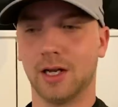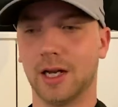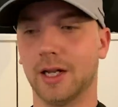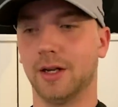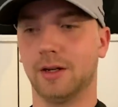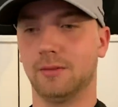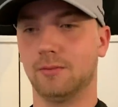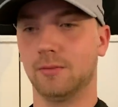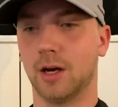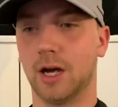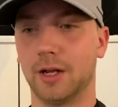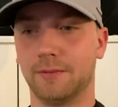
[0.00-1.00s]
and
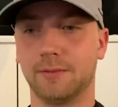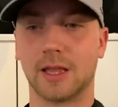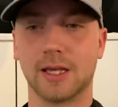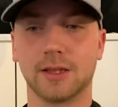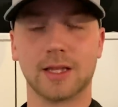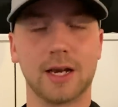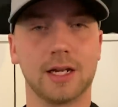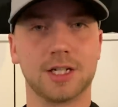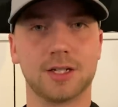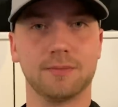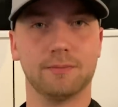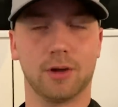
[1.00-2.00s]
I think that
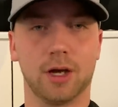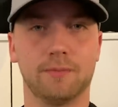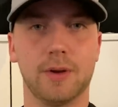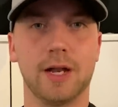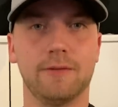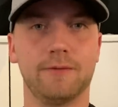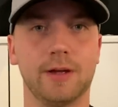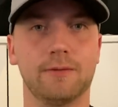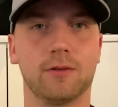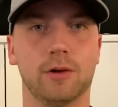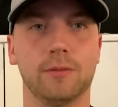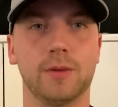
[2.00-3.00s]
it's a, a benefit
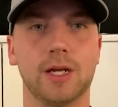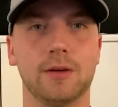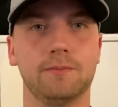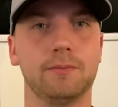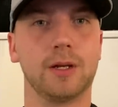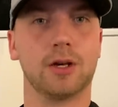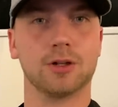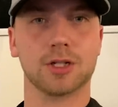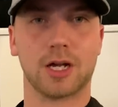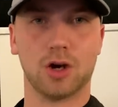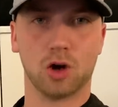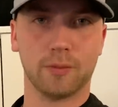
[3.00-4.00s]
for me because I
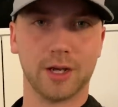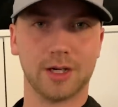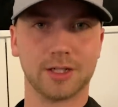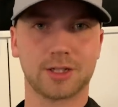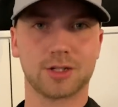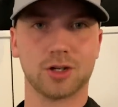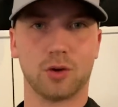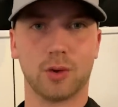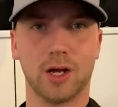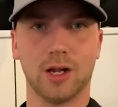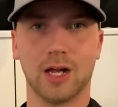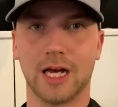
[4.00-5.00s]
know my discs so
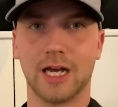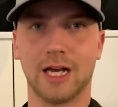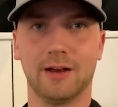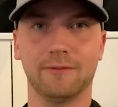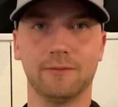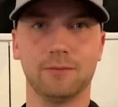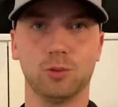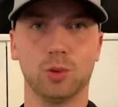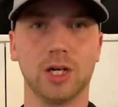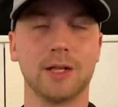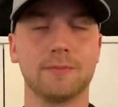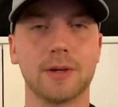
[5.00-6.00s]
well. I have
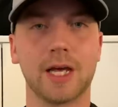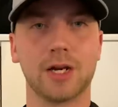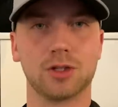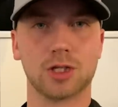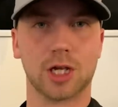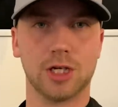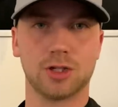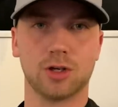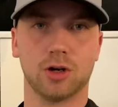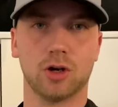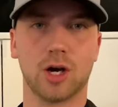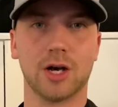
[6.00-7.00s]
really paid attention
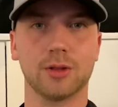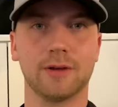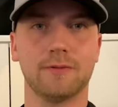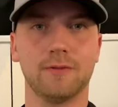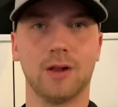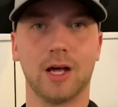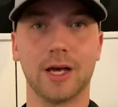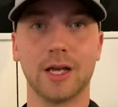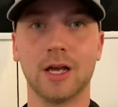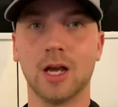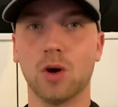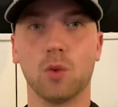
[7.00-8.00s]
on how they fly,
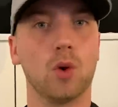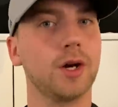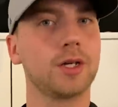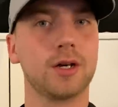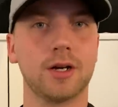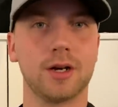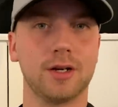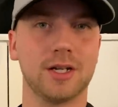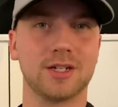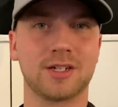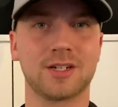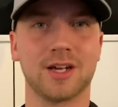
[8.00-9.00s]
what kind of
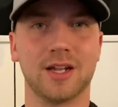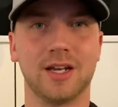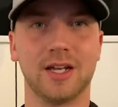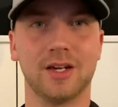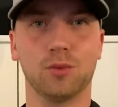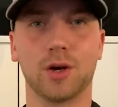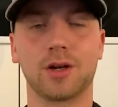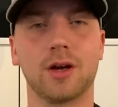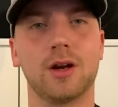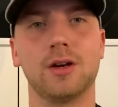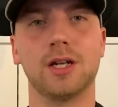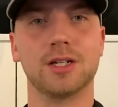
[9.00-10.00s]
discs I need, what
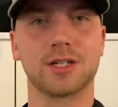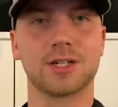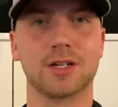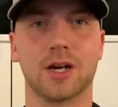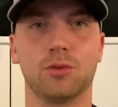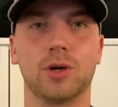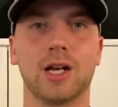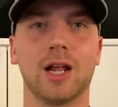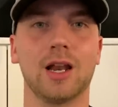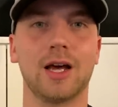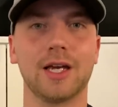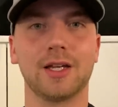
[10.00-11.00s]
kind of discs I really
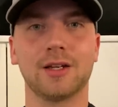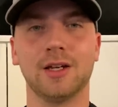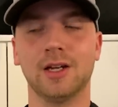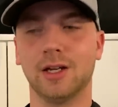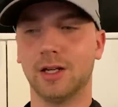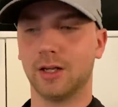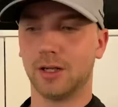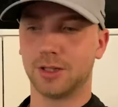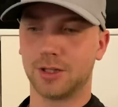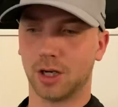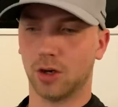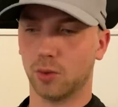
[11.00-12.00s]
like.
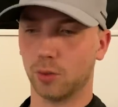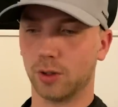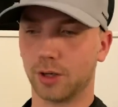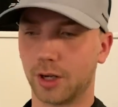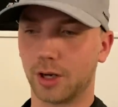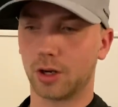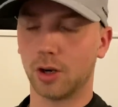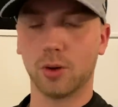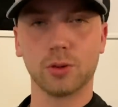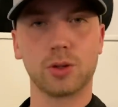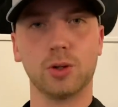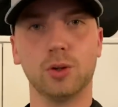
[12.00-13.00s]
So we're gonna
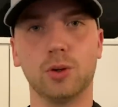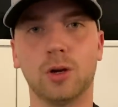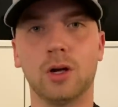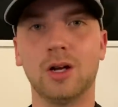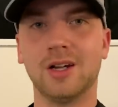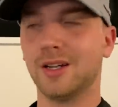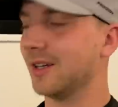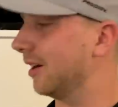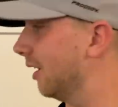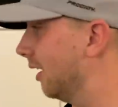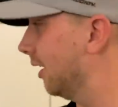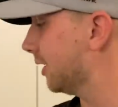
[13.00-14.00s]
go through
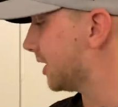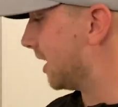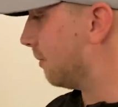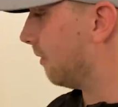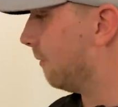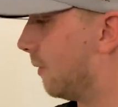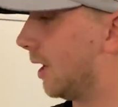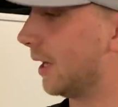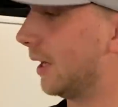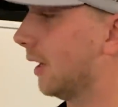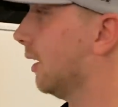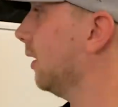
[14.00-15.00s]
uh, some of
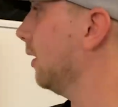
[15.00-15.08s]
my